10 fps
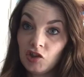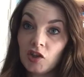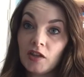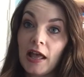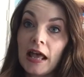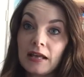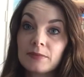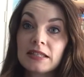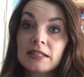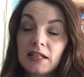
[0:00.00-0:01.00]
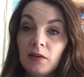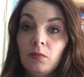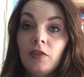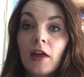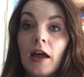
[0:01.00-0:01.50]
because I am sticking
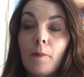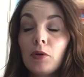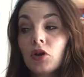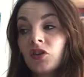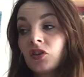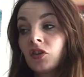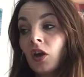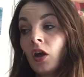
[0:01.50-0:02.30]
with that because